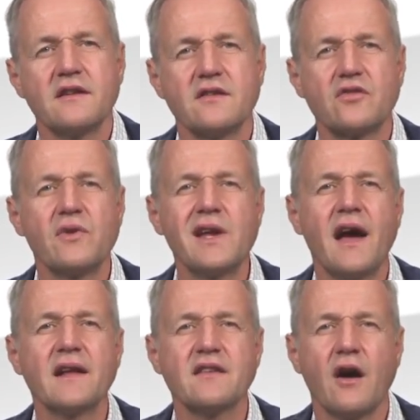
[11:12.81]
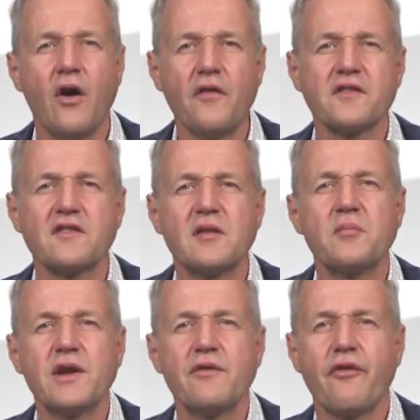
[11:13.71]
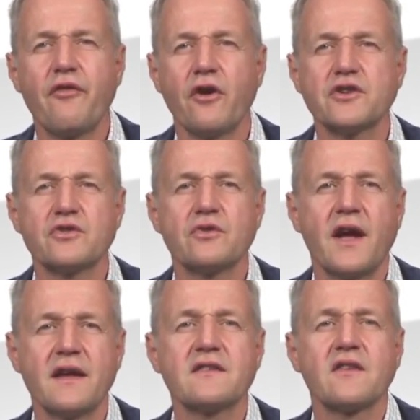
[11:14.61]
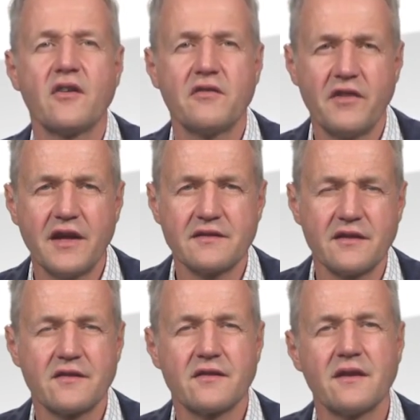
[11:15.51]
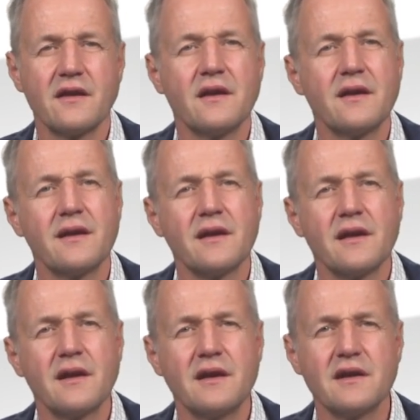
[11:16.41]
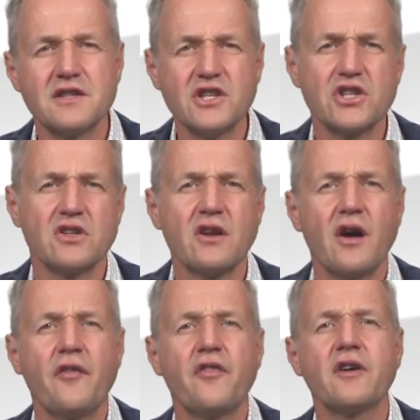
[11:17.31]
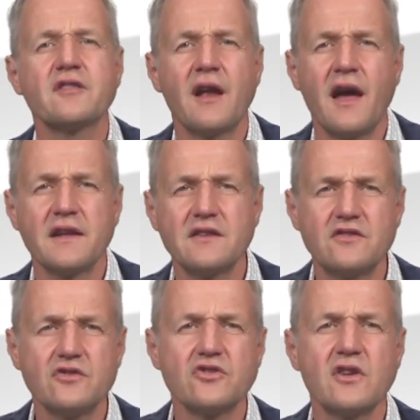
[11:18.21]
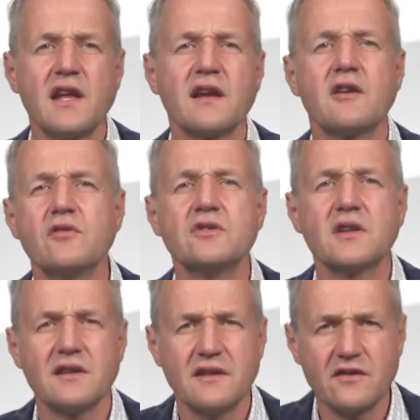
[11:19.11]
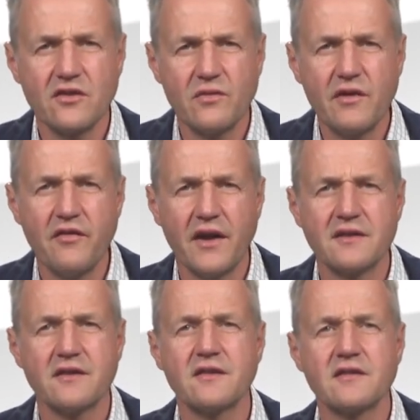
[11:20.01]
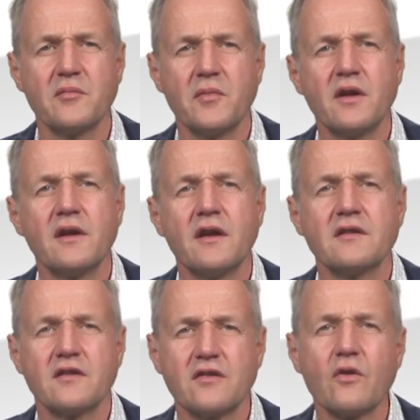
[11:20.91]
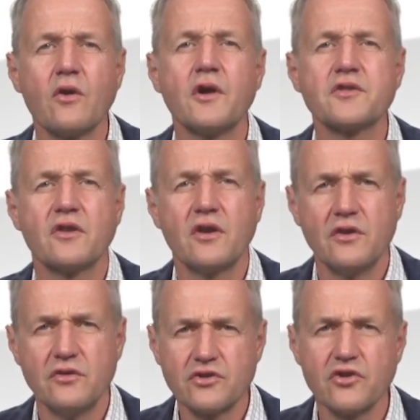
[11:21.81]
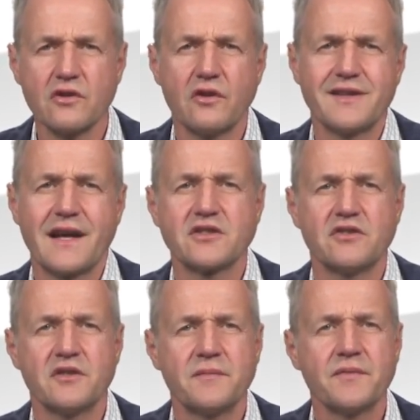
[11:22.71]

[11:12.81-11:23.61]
The three lines are often simply referred to as phases. In addition, a further line is usually included in the three-phase system, the so-called neutral conductor.